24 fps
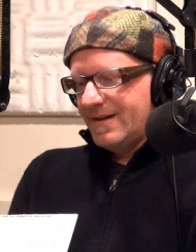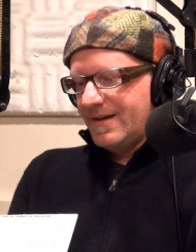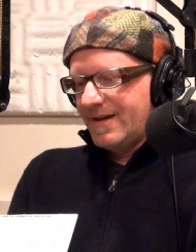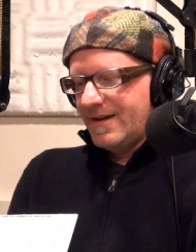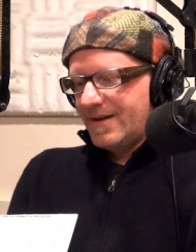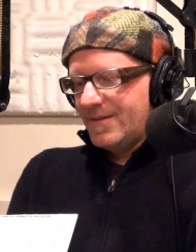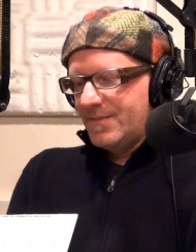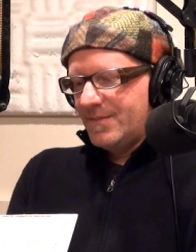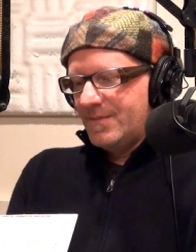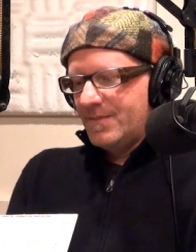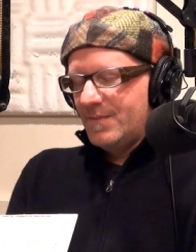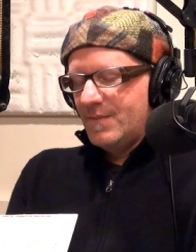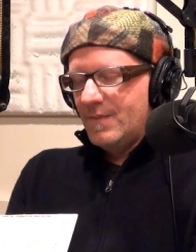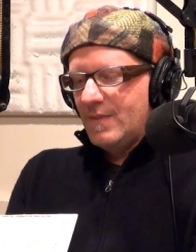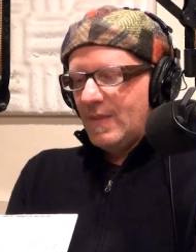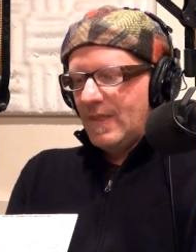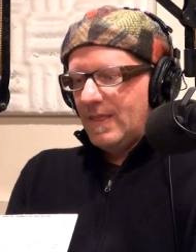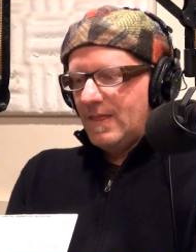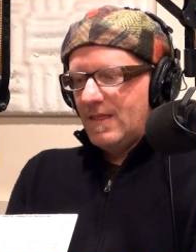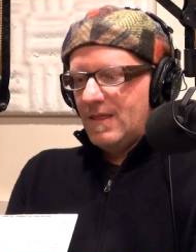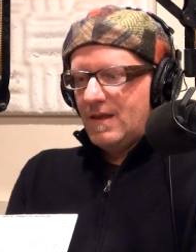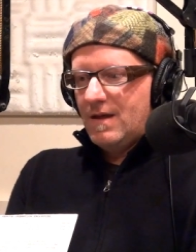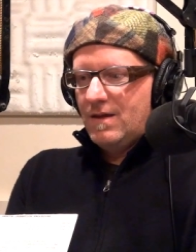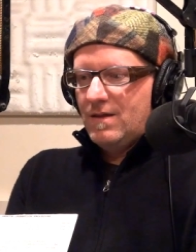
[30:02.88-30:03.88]
um,
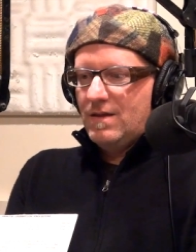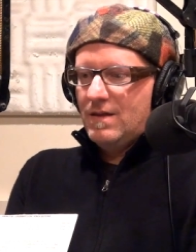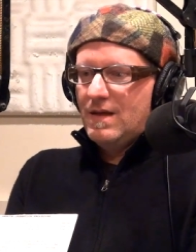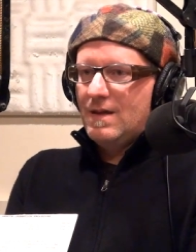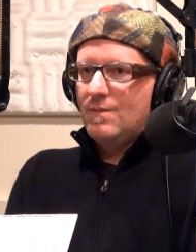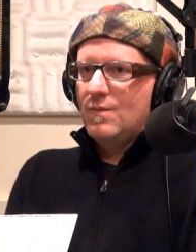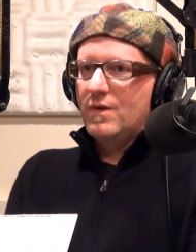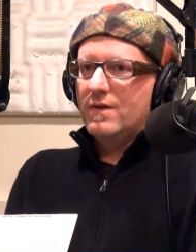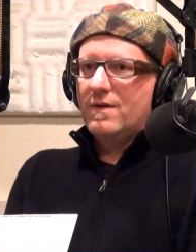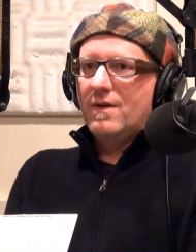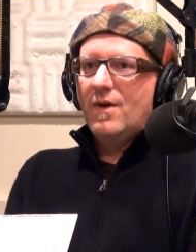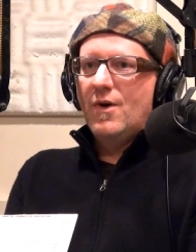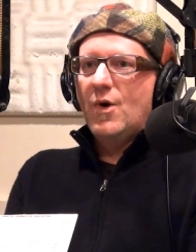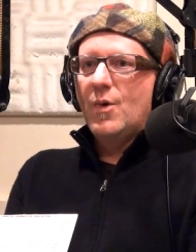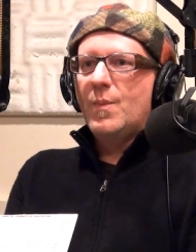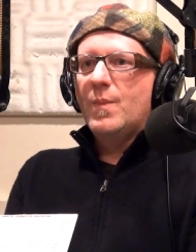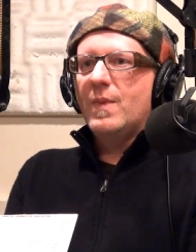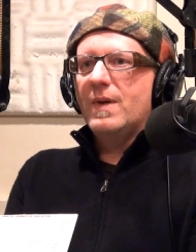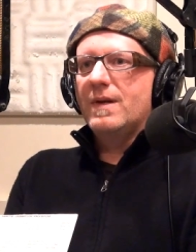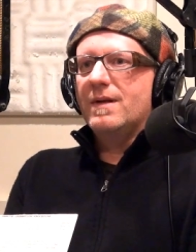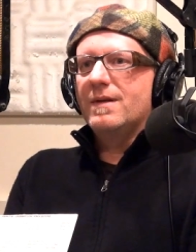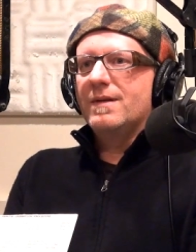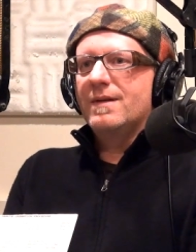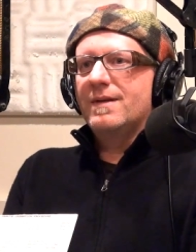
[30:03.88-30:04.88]
the theme was
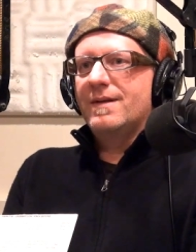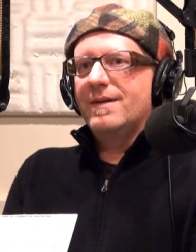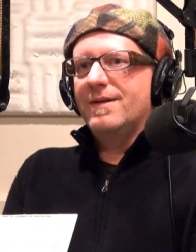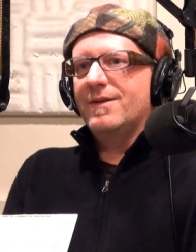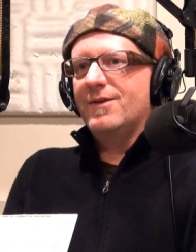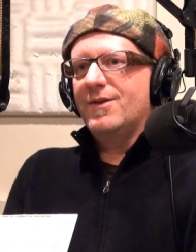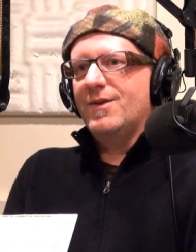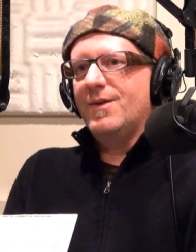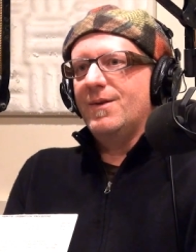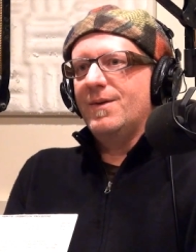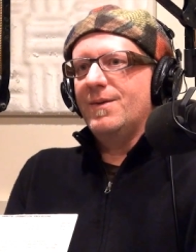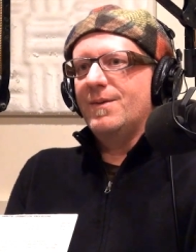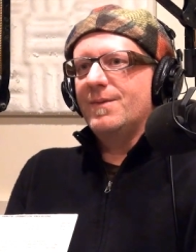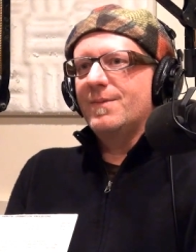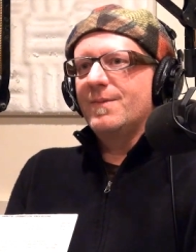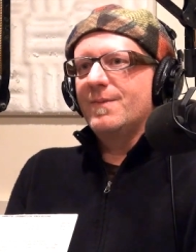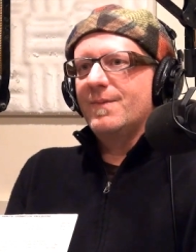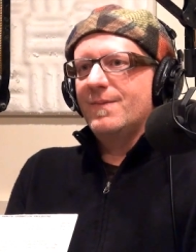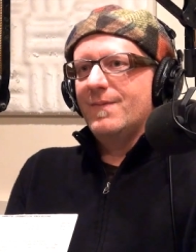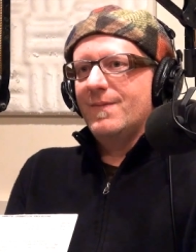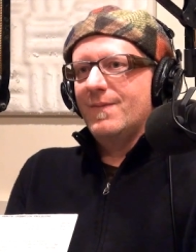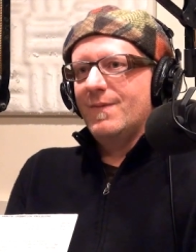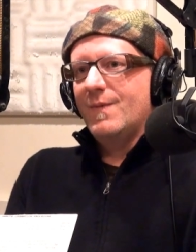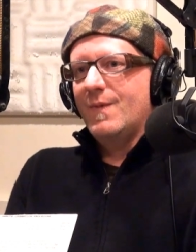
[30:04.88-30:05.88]
open, and so
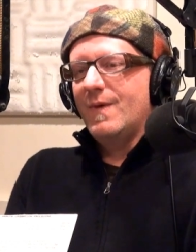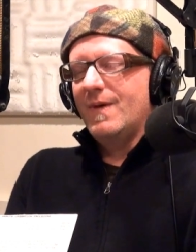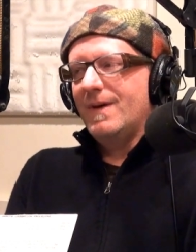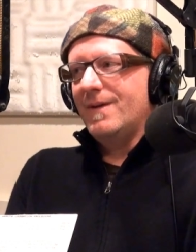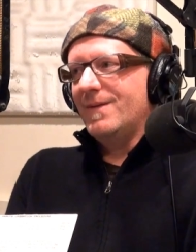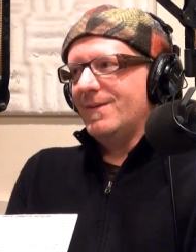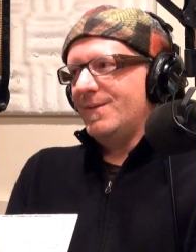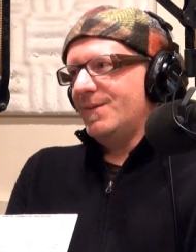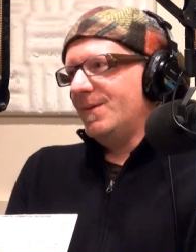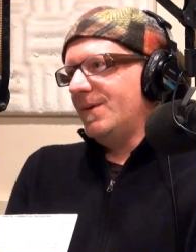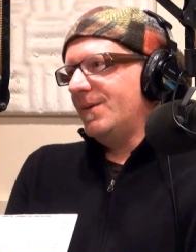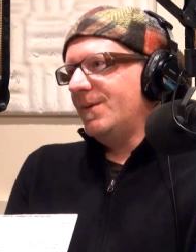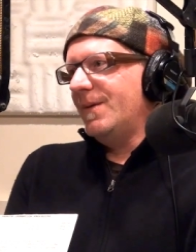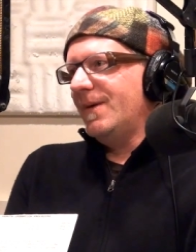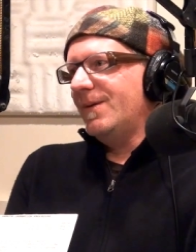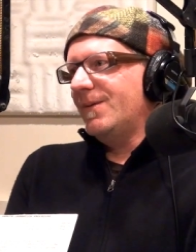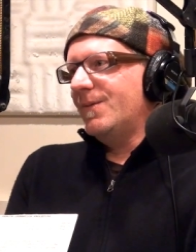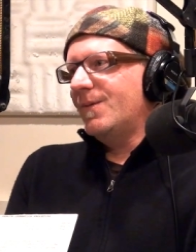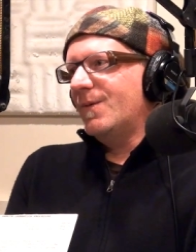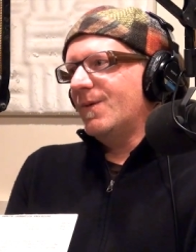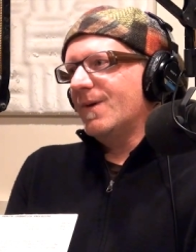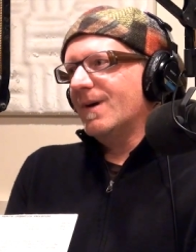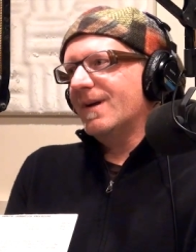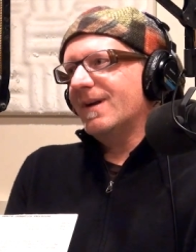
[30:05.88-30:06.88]
we, what we
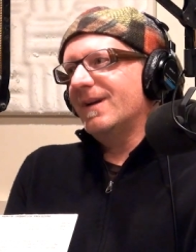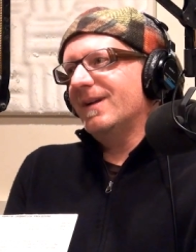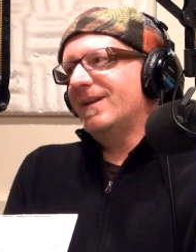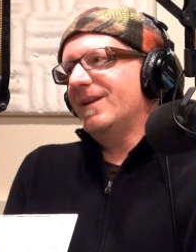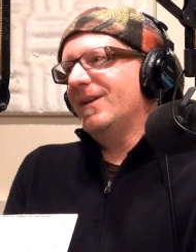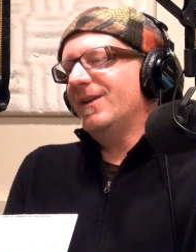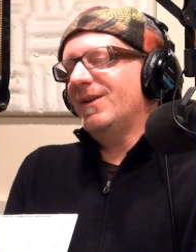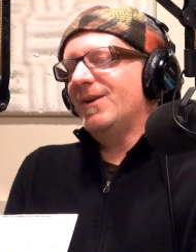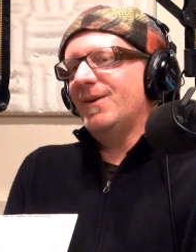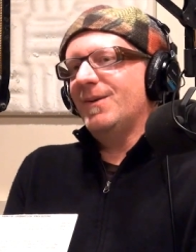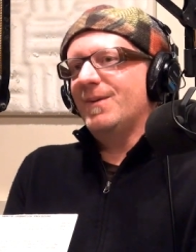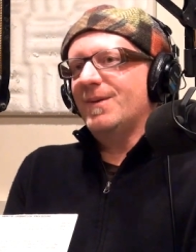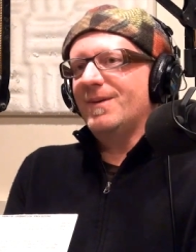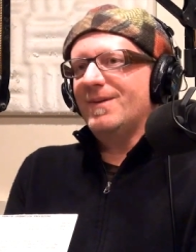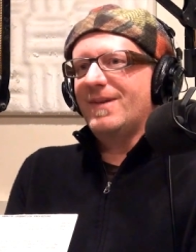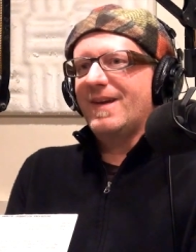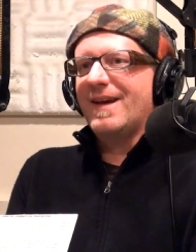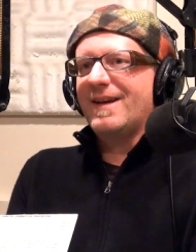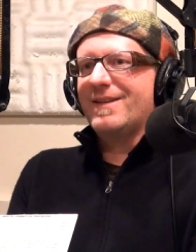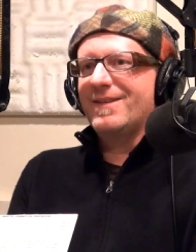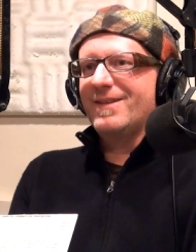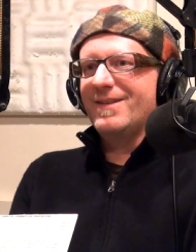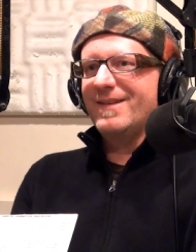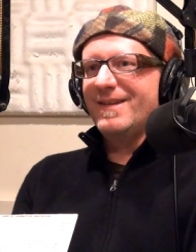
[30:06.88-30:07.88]
wanted to do is
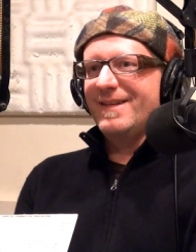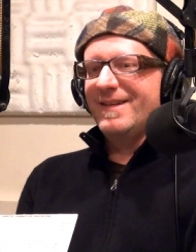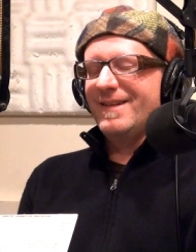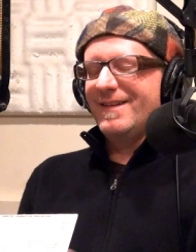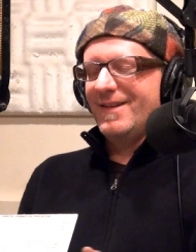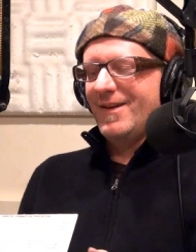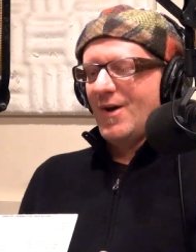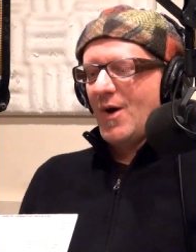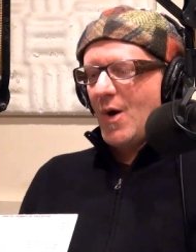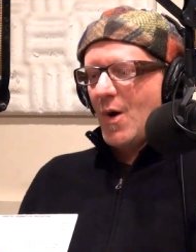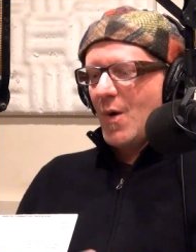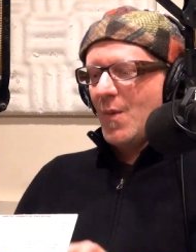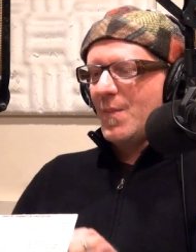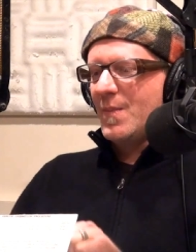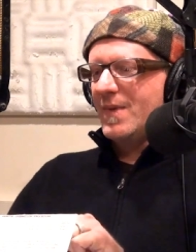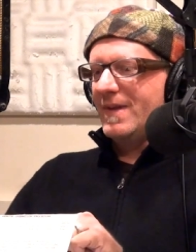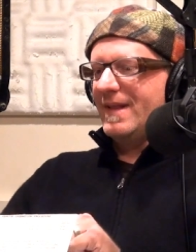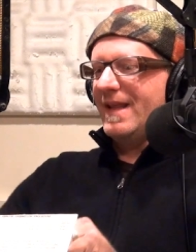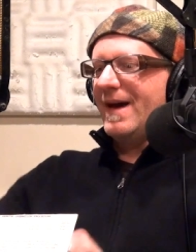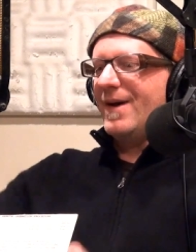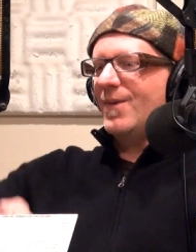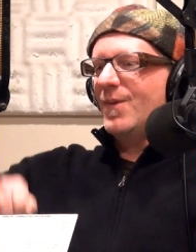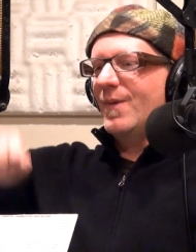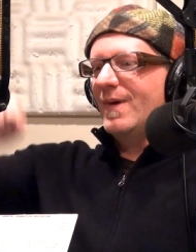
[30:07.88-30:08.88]
actually
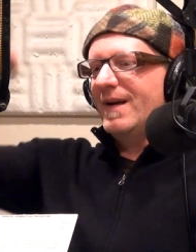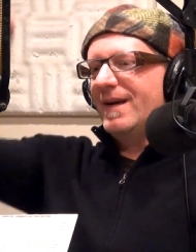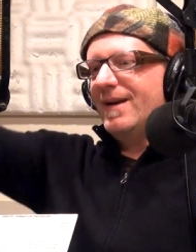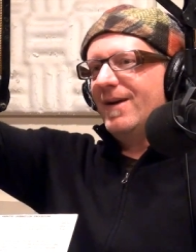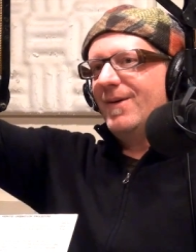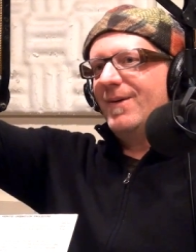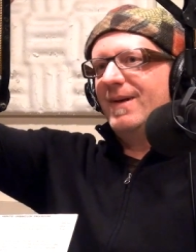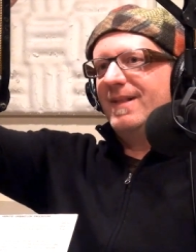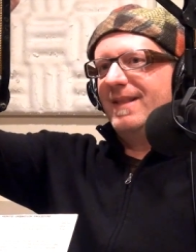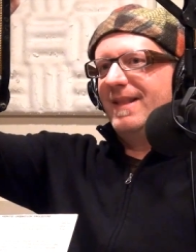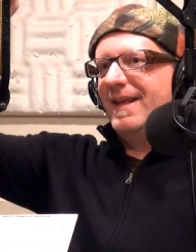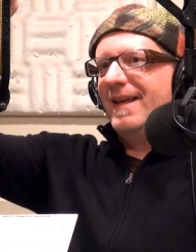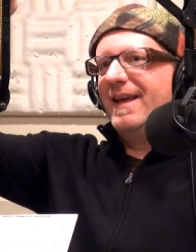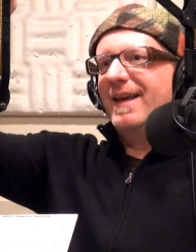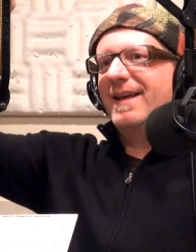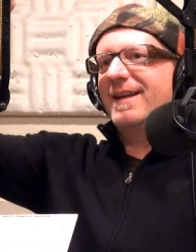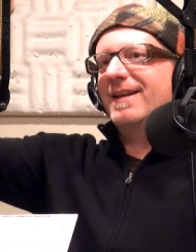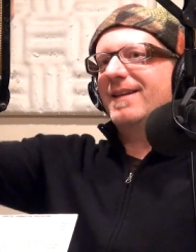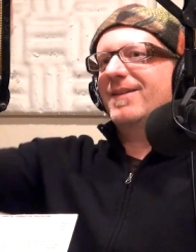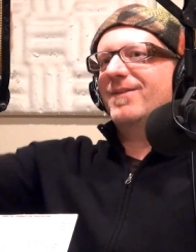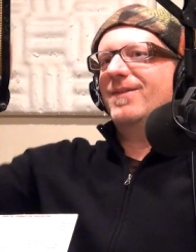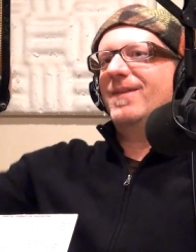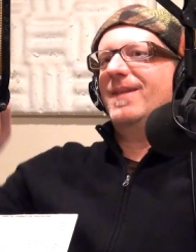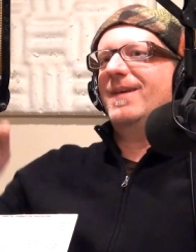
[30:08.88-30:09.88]
open that window at the
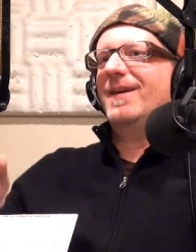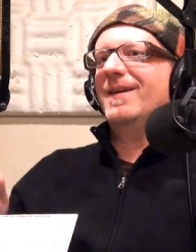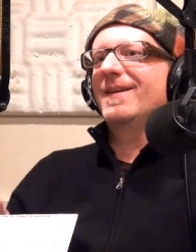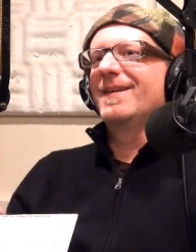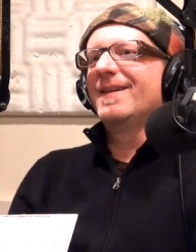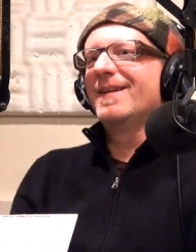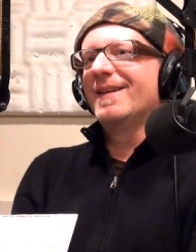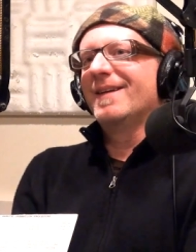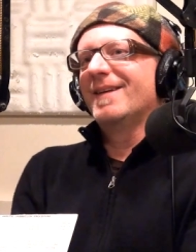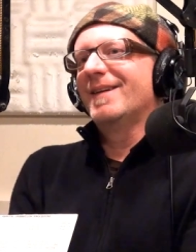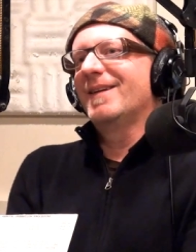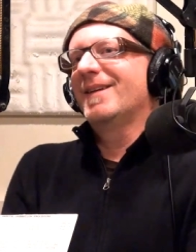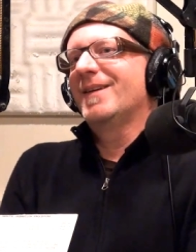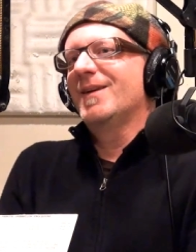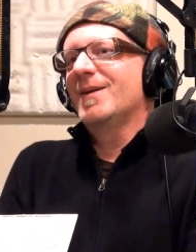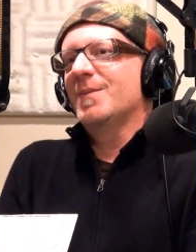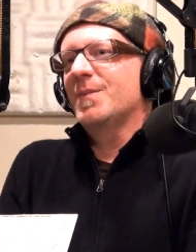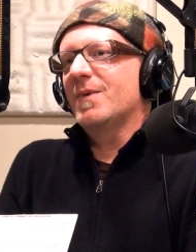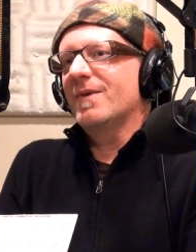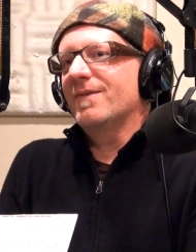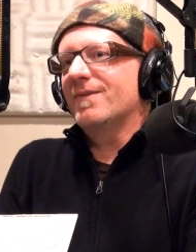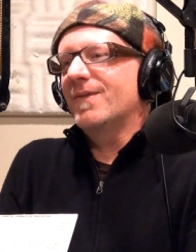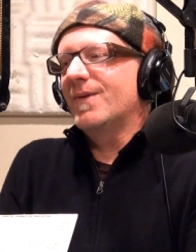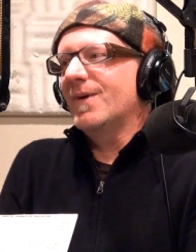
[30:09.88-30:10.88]
end of the
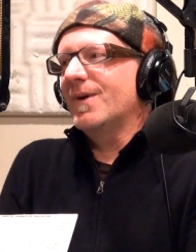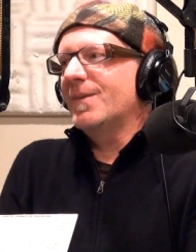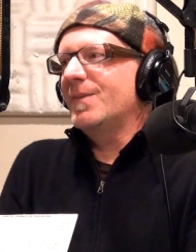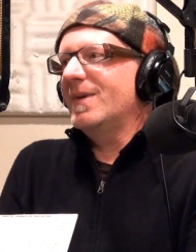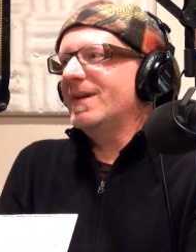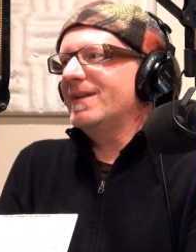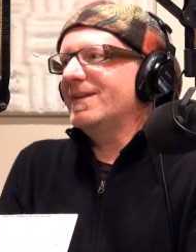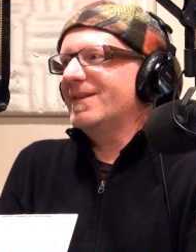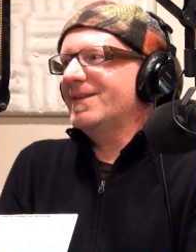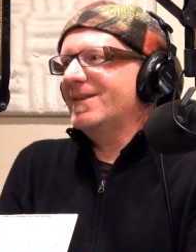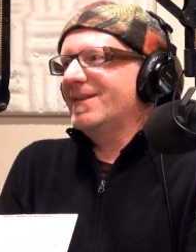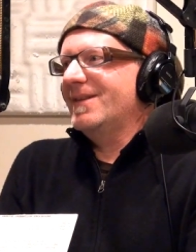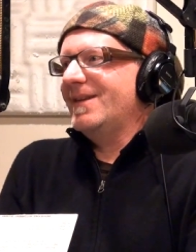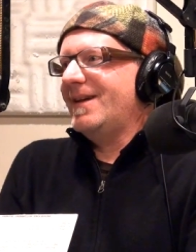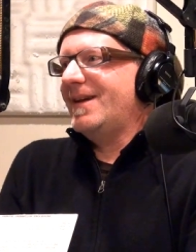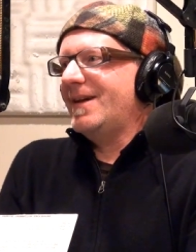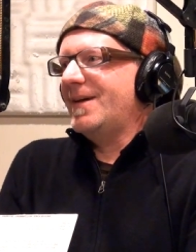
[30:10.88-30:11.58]
performance.